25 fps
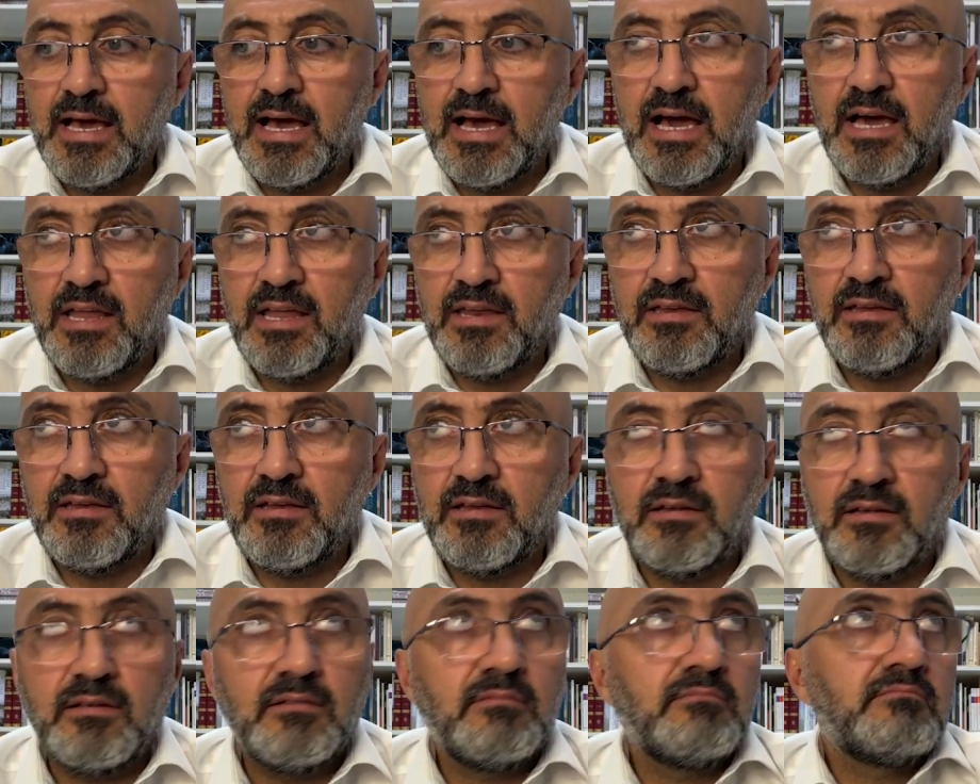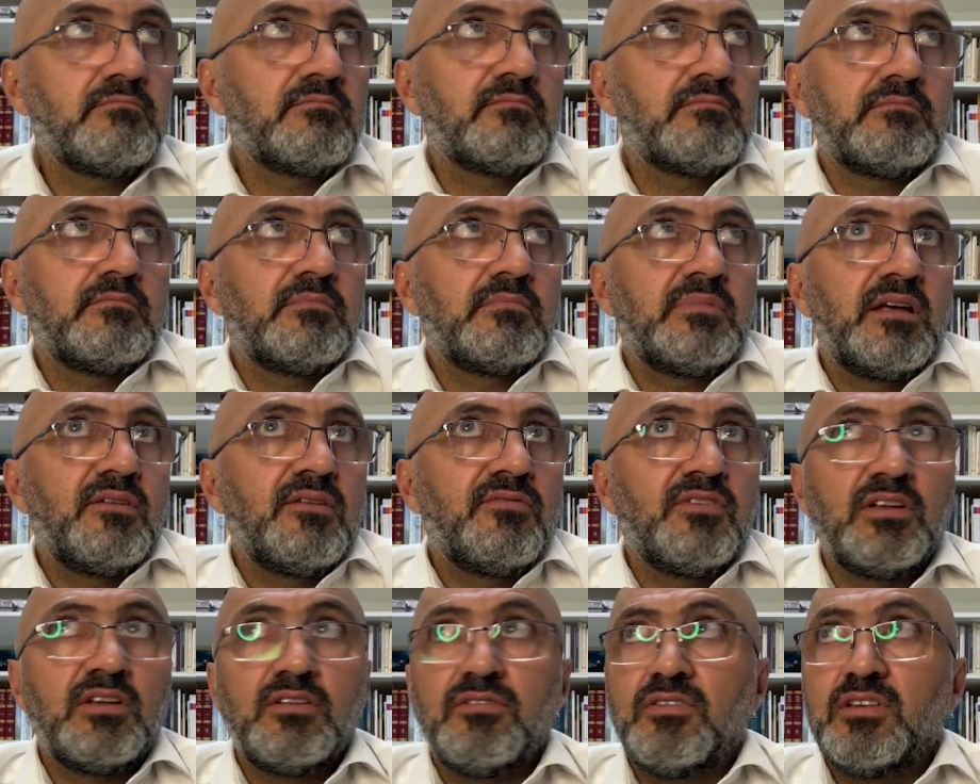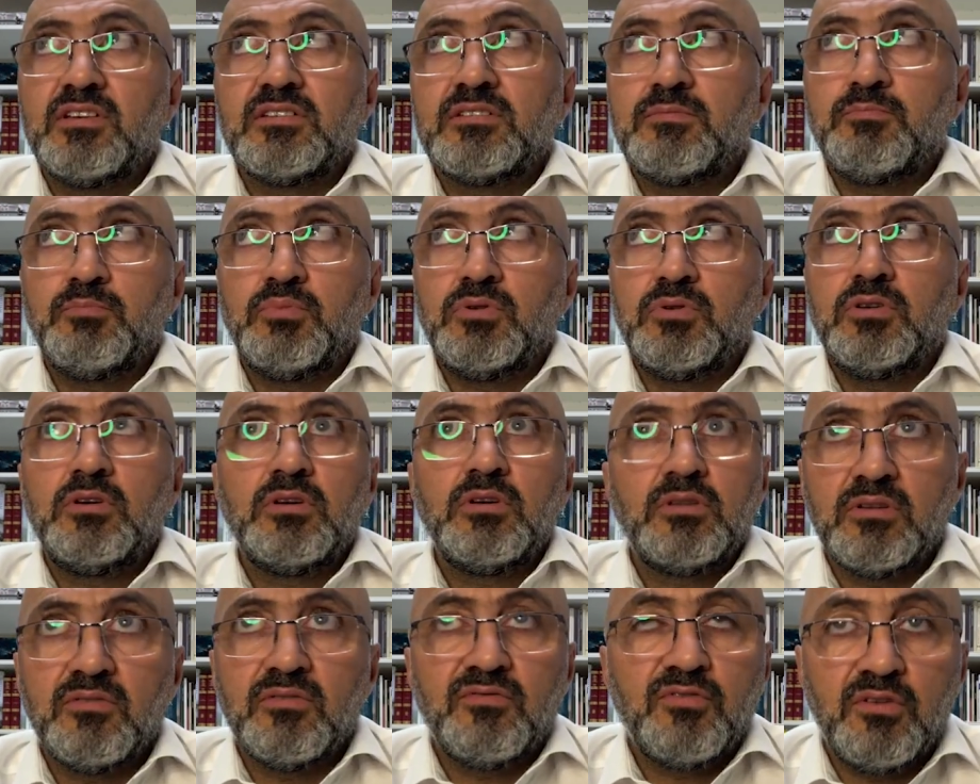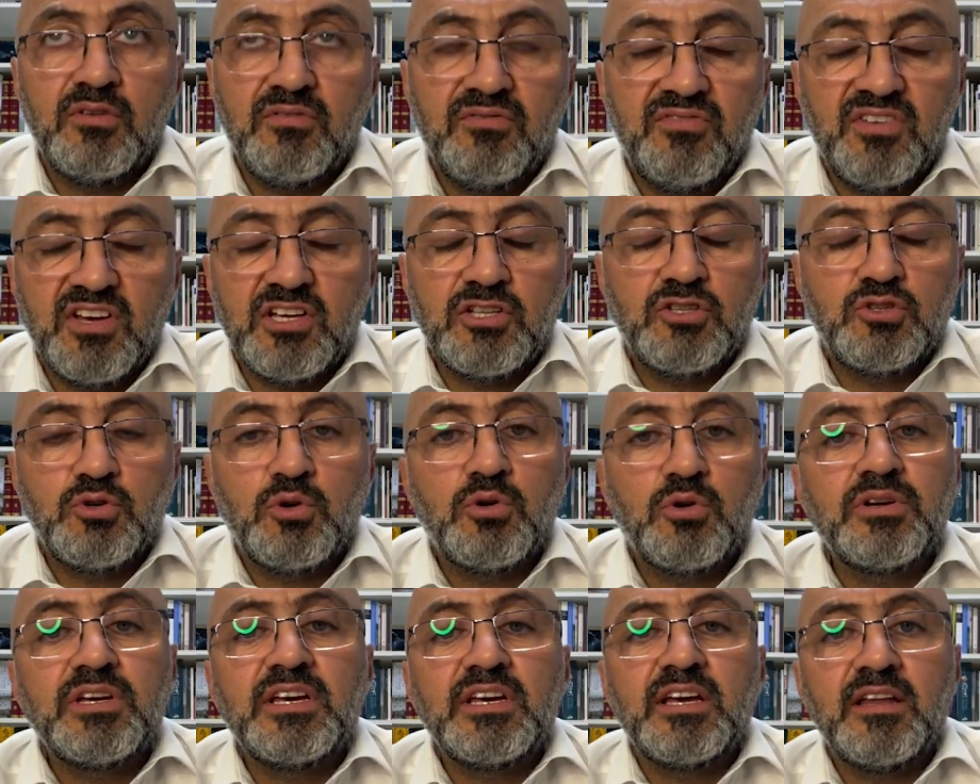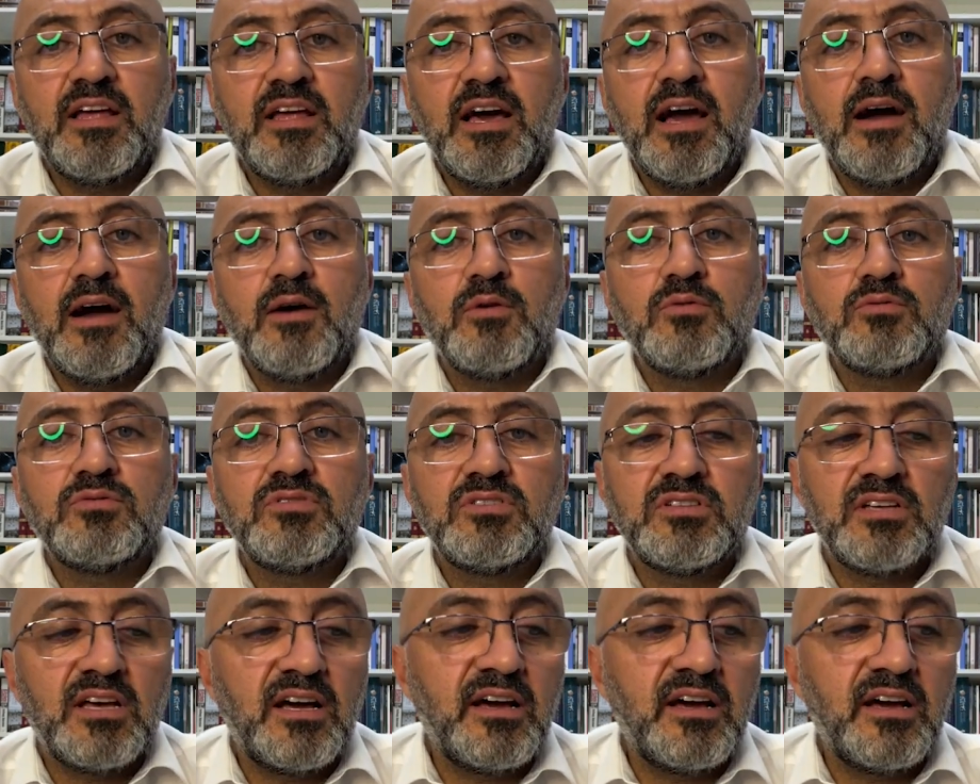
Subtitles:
and living in this beautiful Victorian house.